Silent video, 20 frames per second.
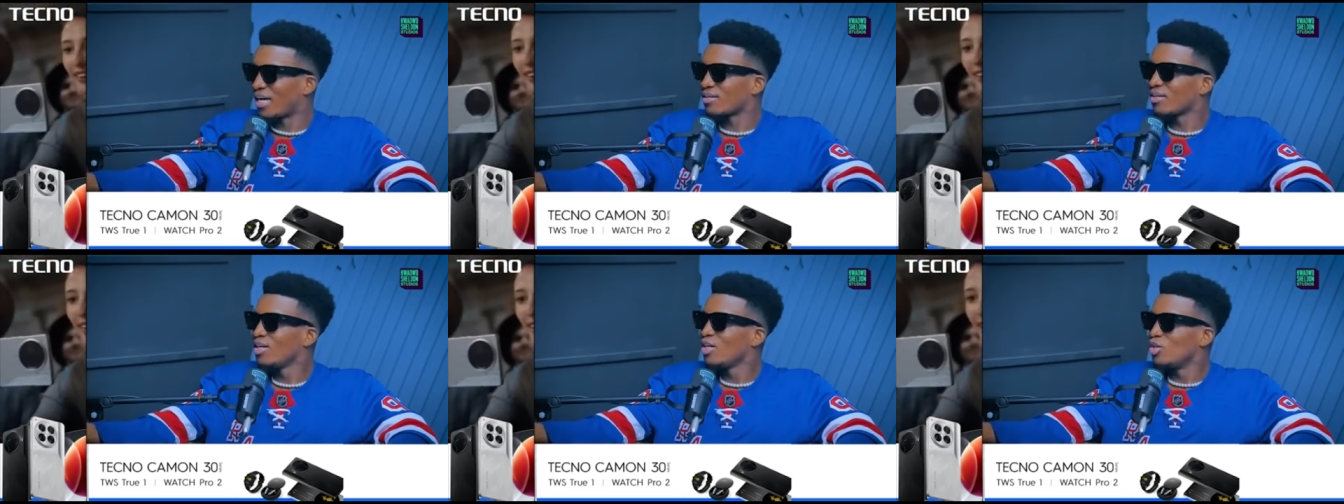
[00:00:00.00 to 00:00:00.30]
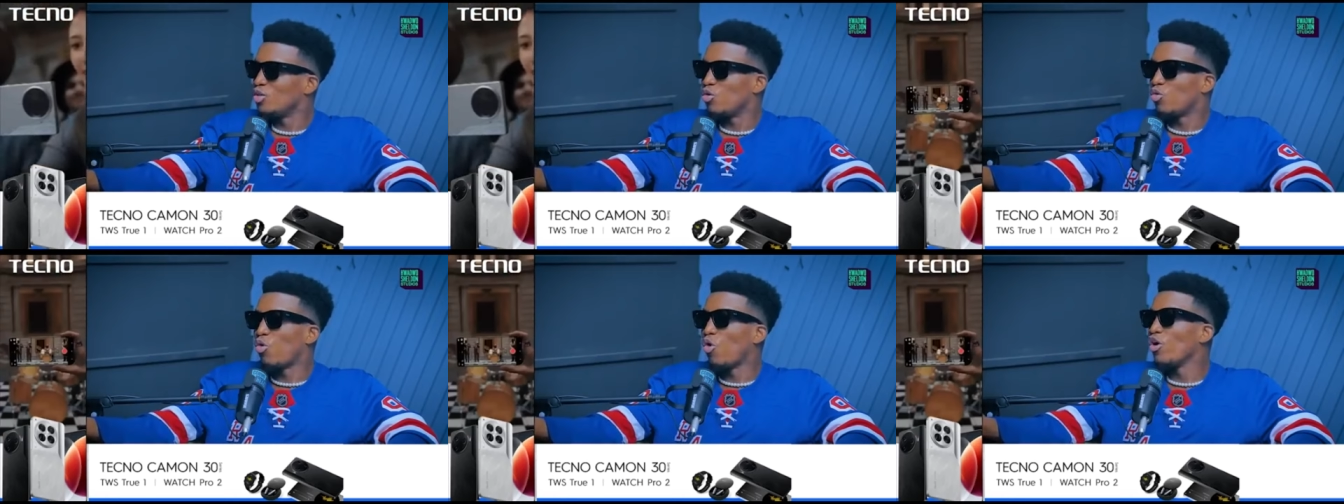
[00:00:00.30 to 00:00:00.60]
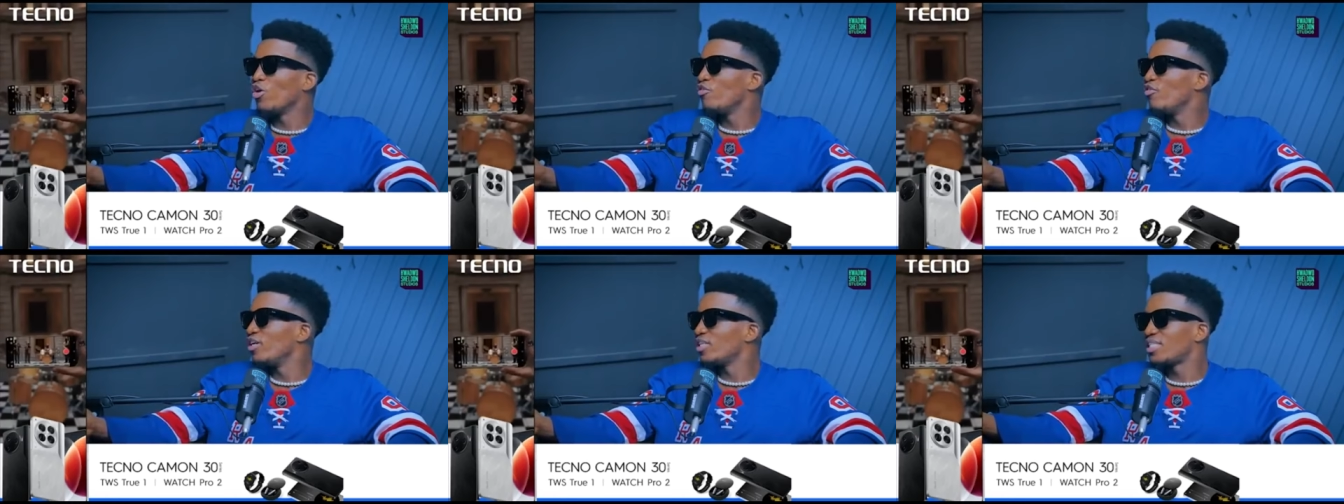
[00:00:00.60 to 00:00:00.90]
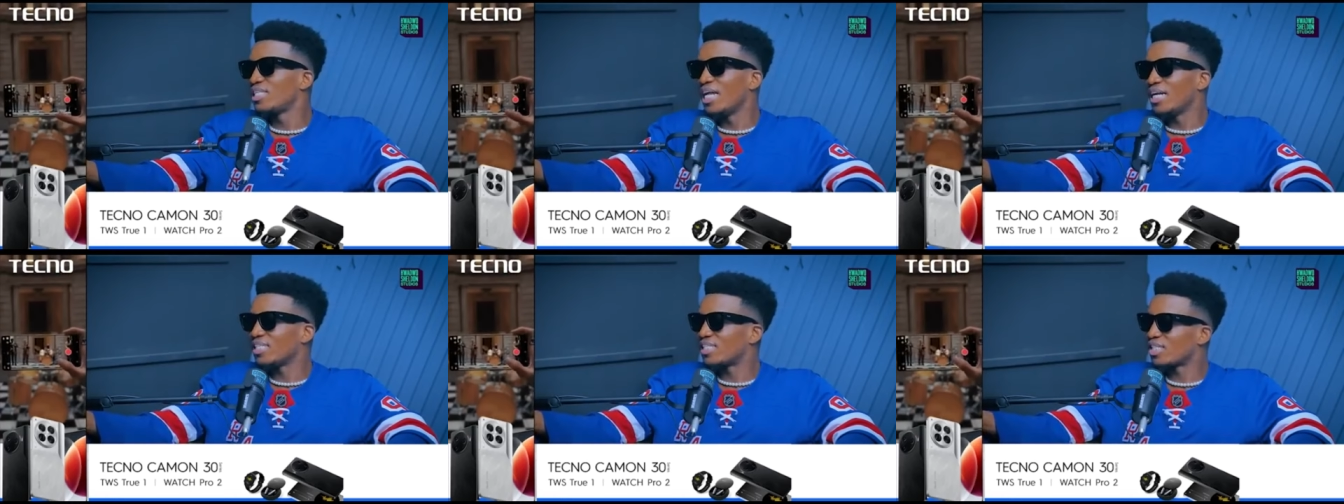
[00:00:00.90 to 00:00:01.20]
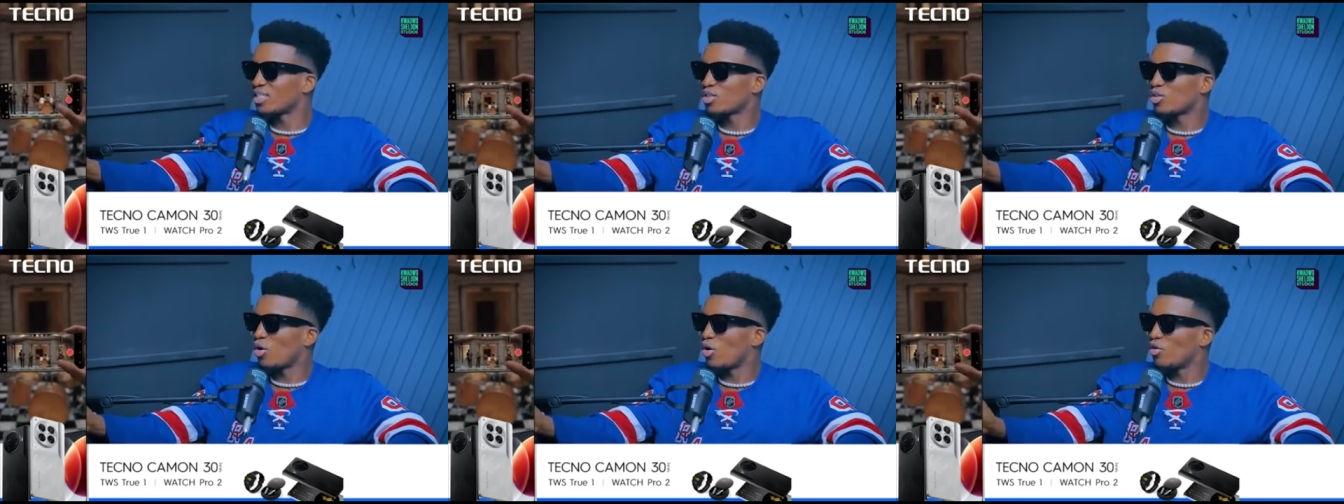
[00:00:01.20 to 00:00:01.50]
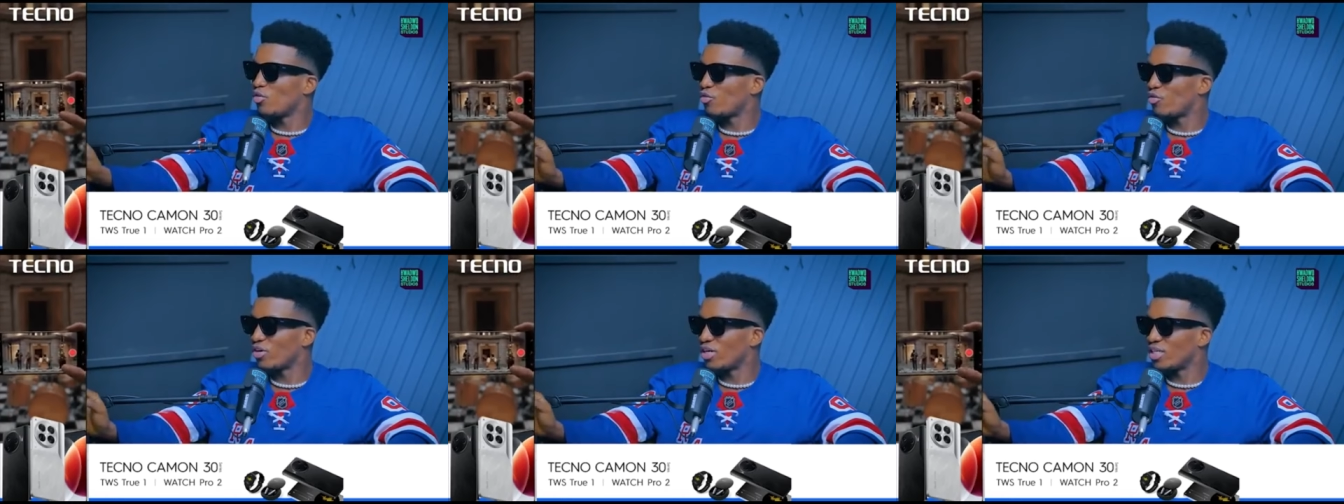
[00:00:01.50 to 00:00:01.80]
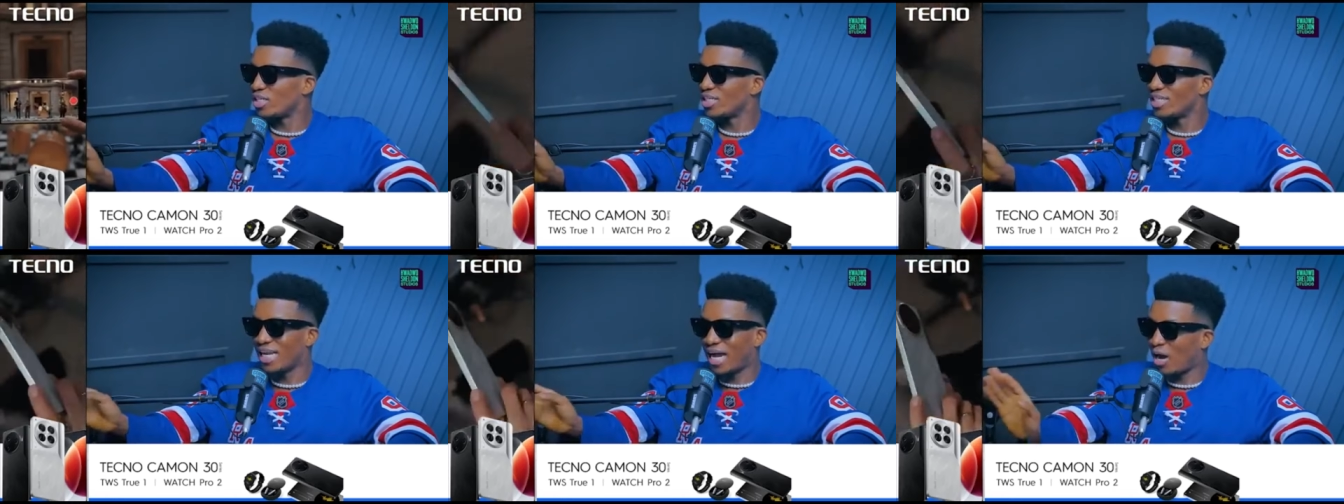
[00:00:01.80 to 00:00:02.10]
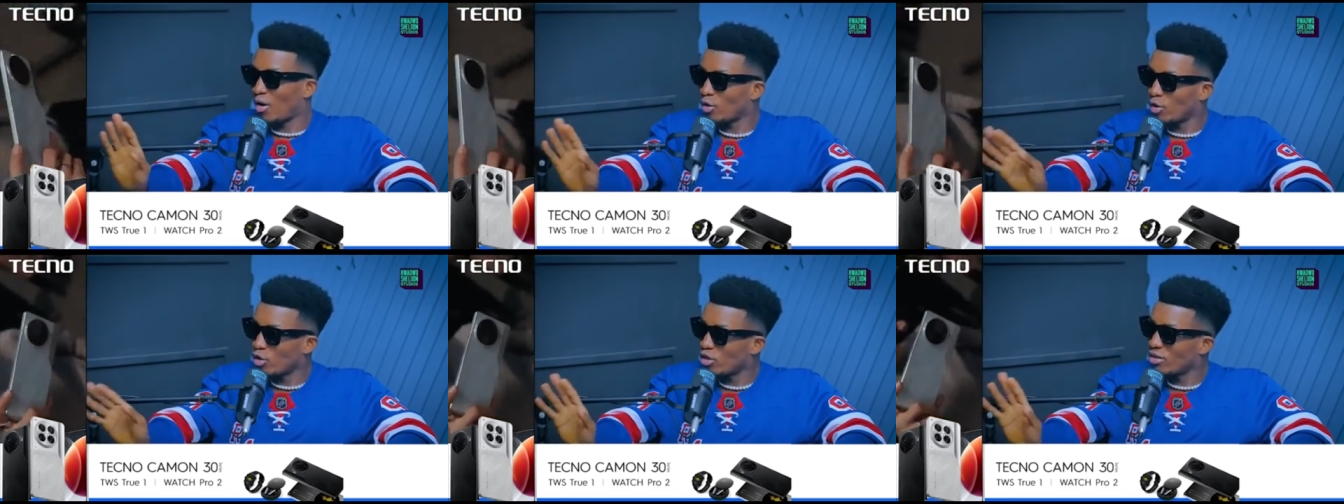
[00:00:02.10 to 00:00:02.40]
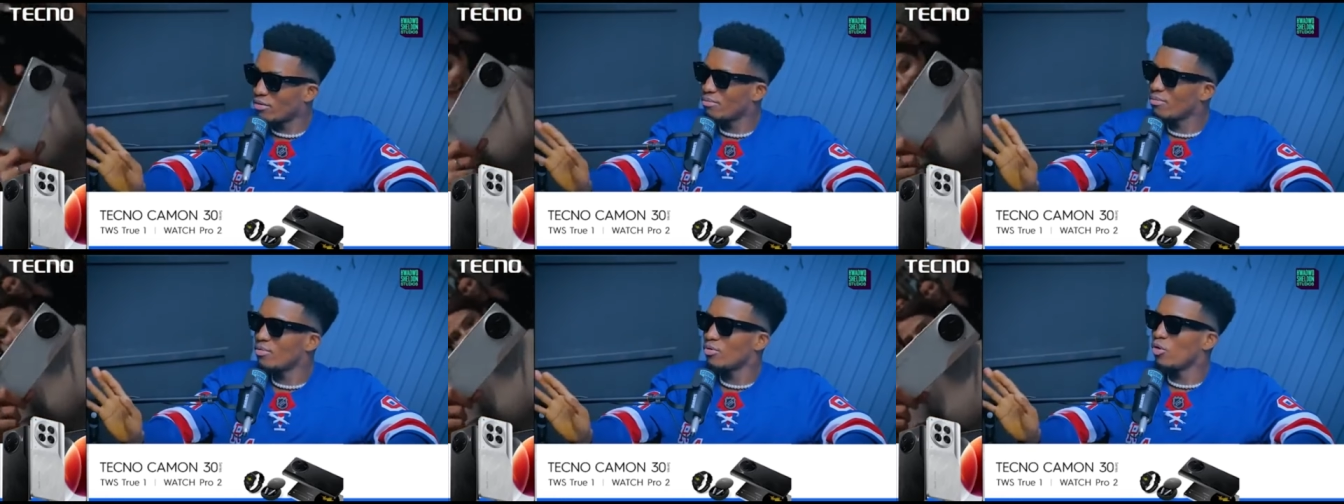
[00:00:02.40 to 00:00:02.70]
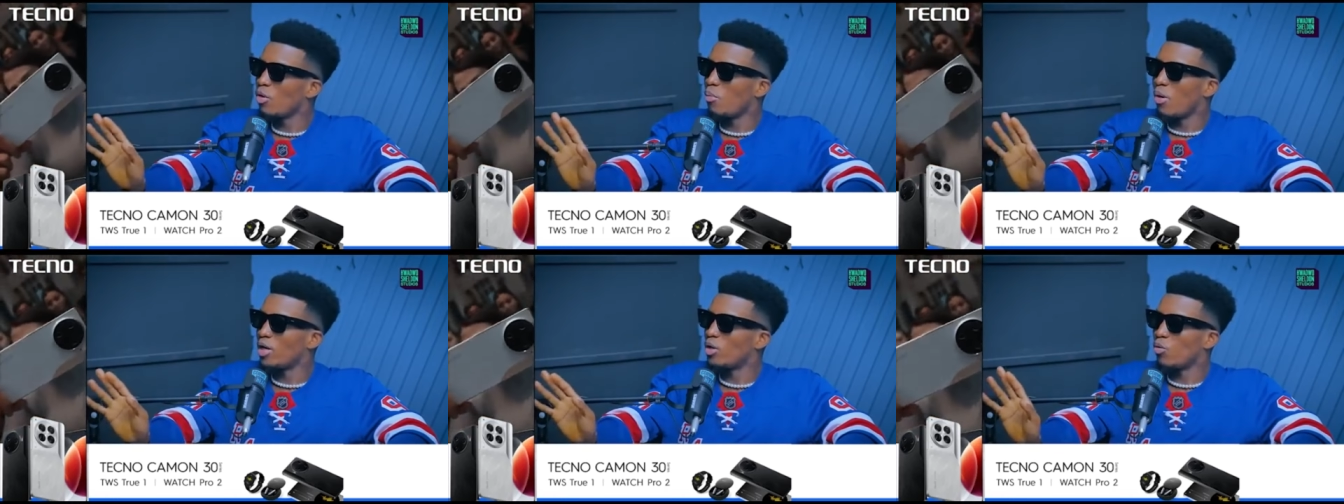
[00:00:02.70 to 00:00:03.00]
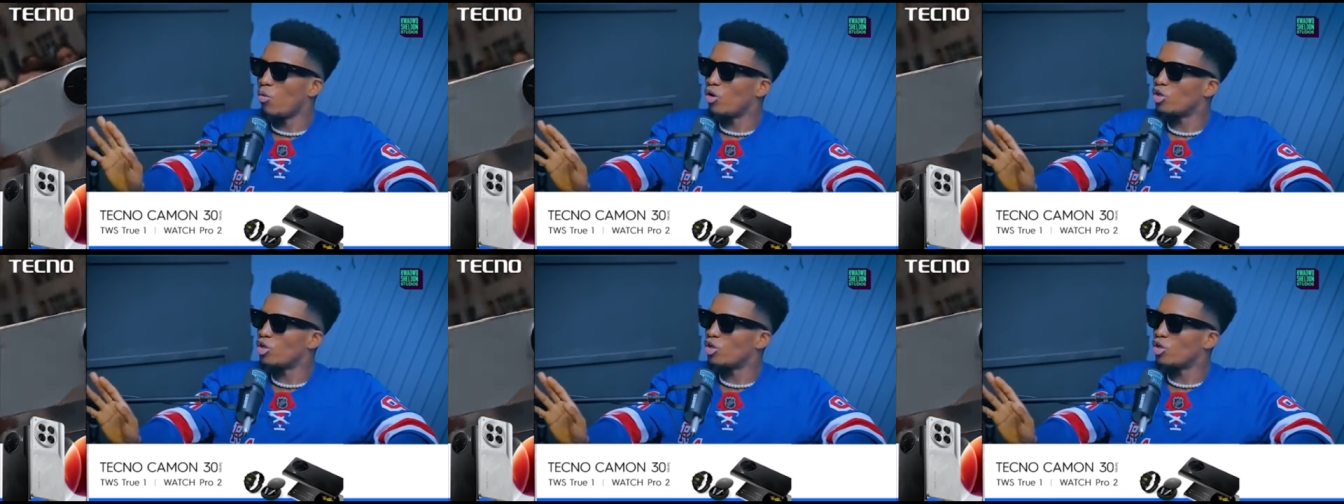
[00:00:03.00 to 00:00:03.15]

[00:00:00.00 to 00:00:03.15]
can't. Okay. You go in residence and so you finish. Now you, nobody